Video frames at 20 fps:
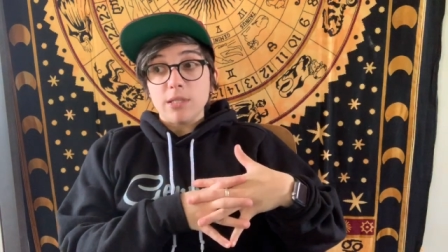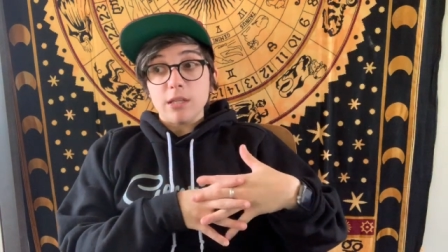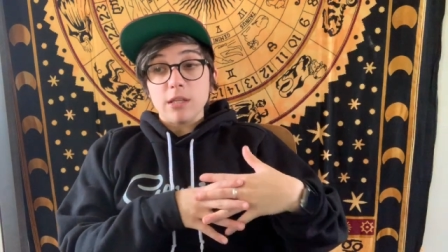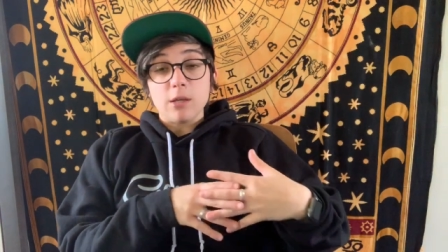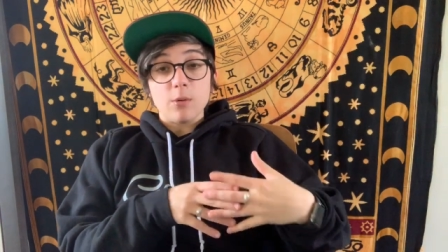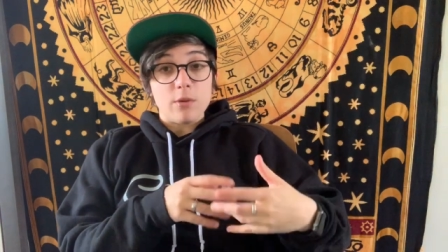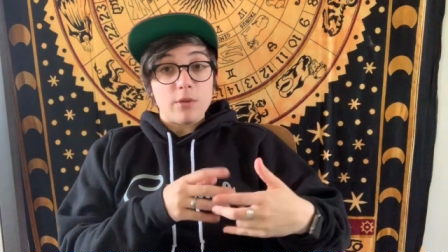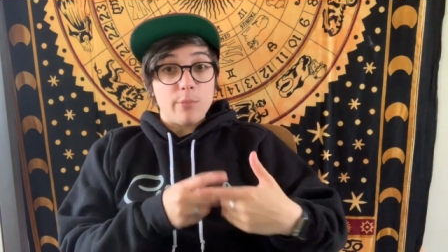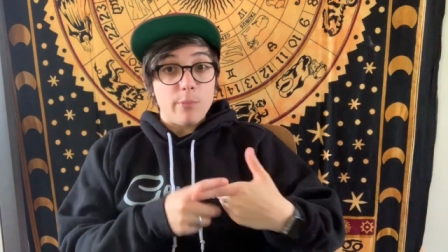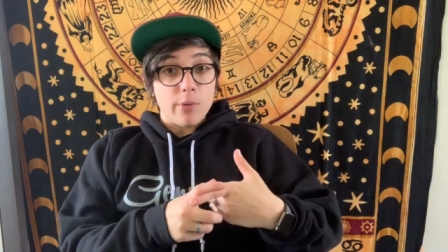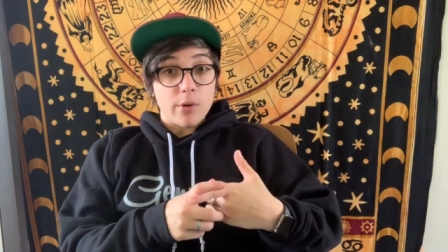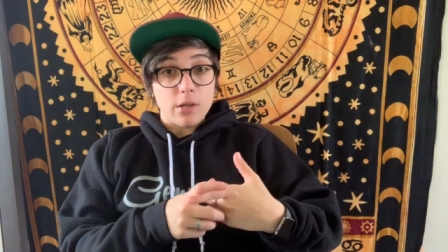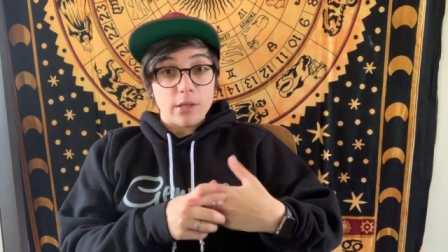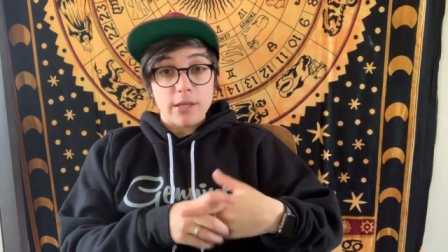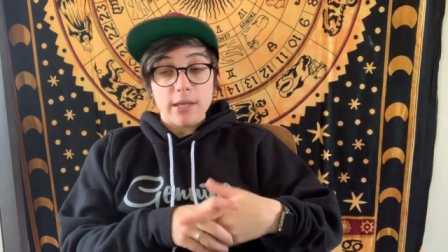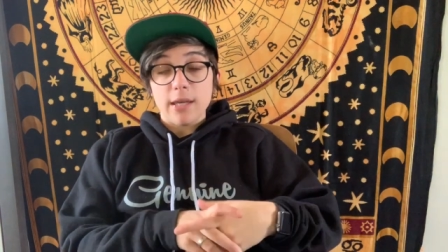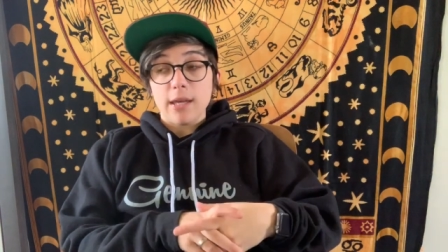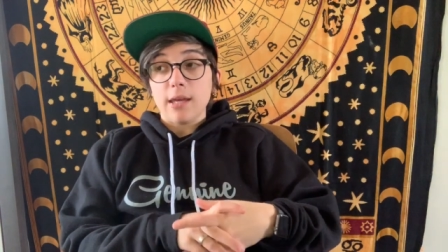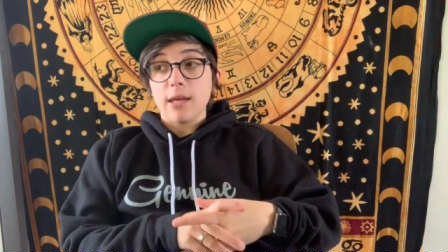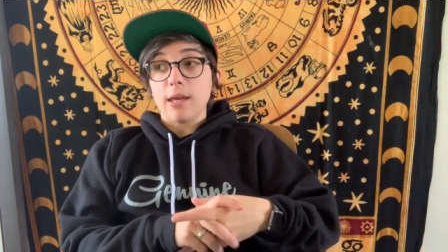dealing with
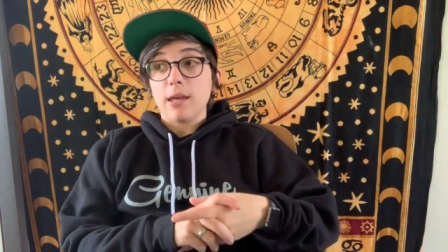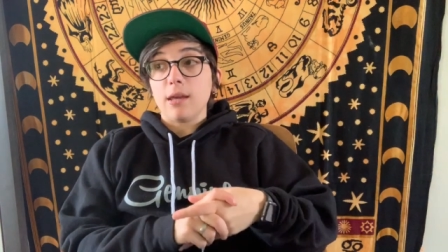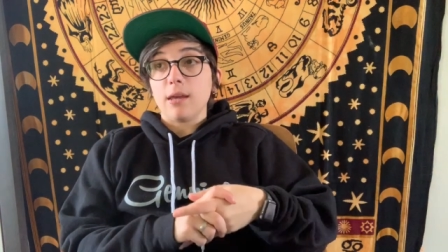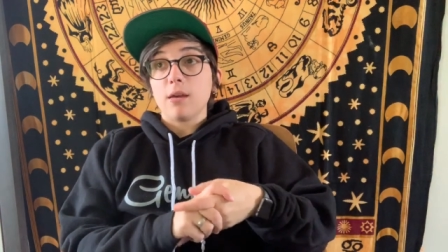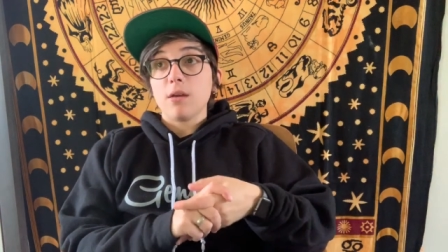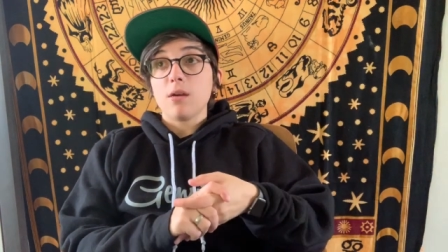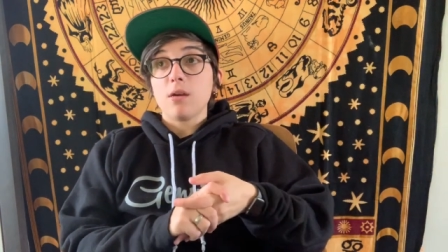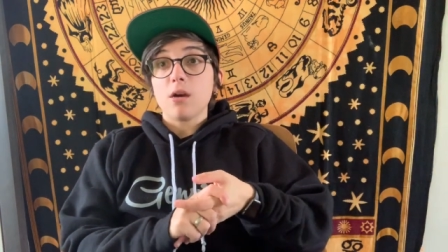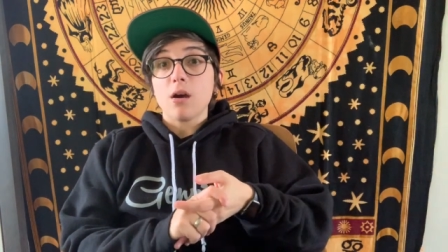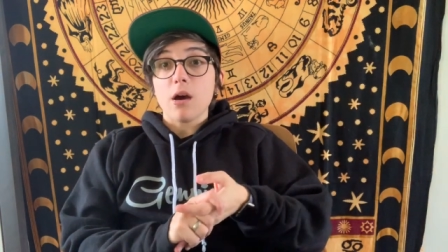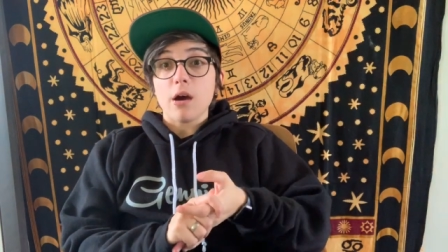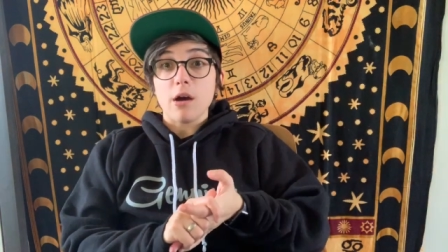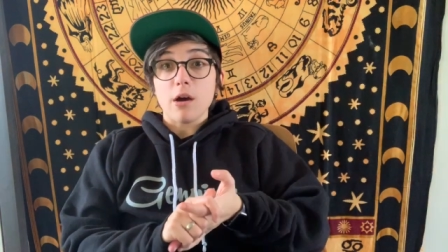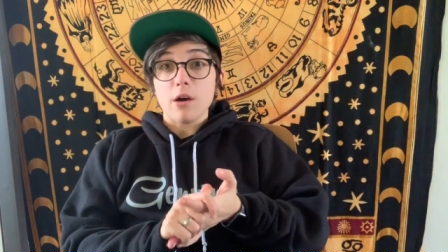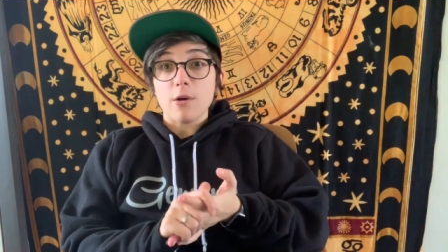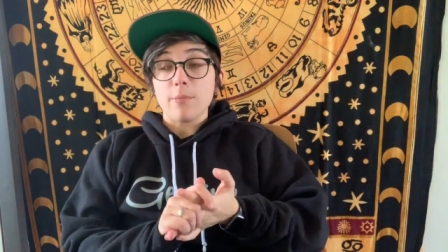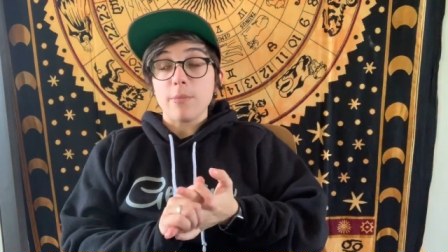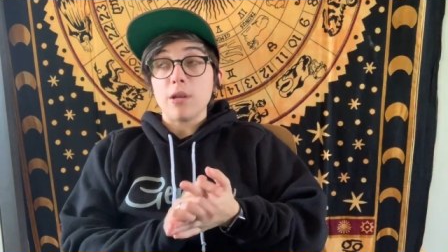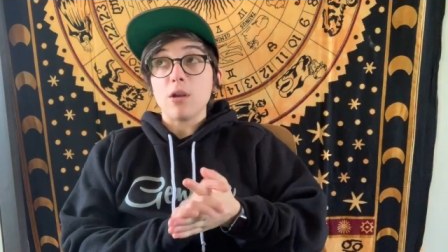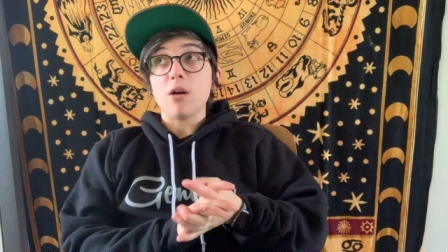bullying
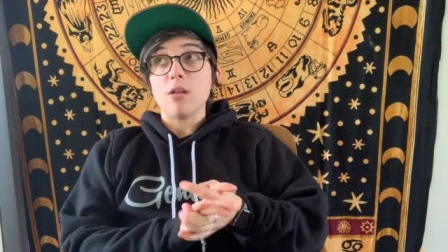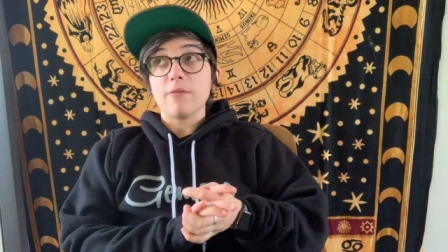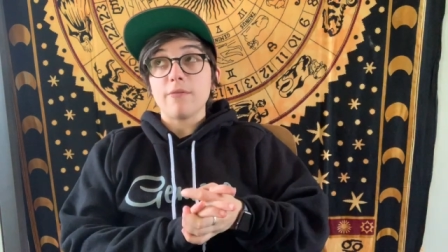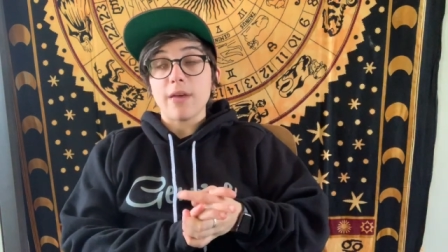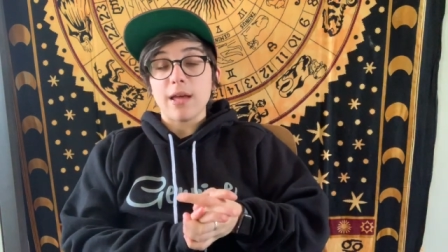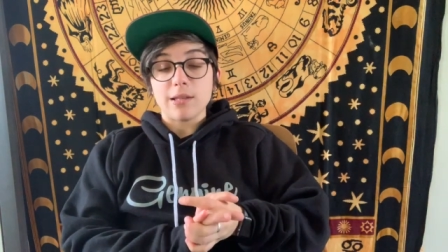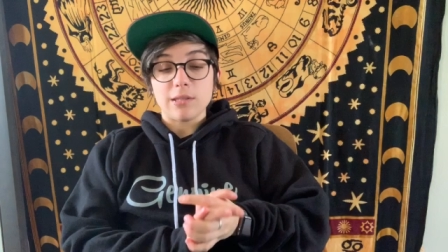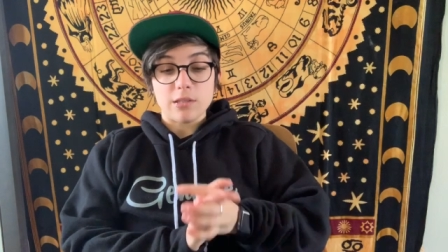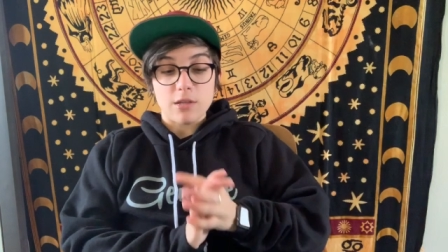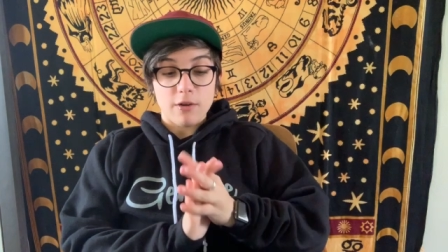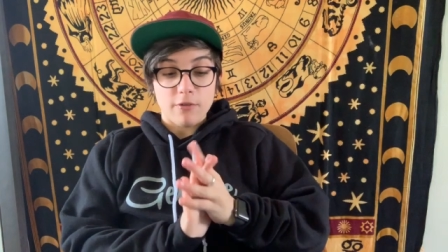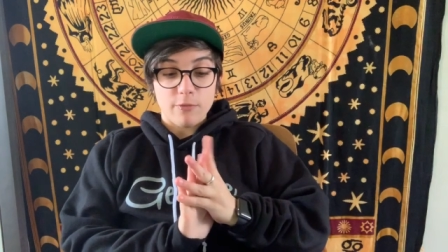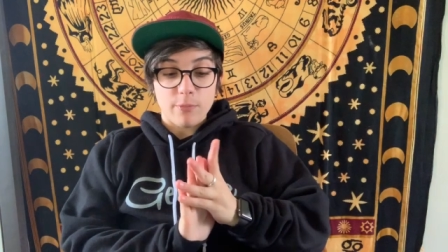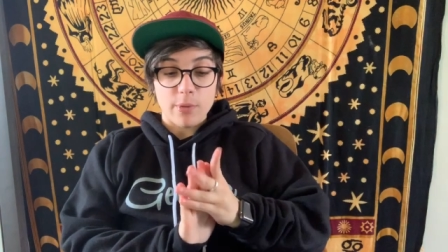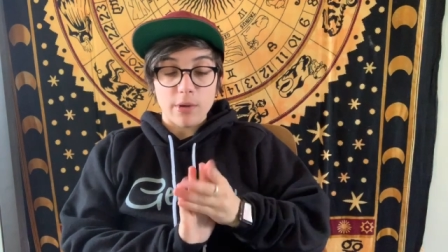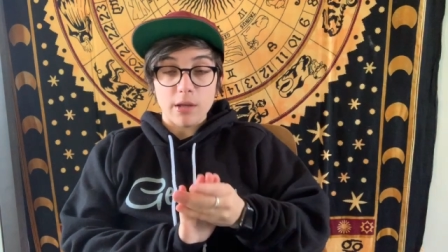um, and all of that stuff.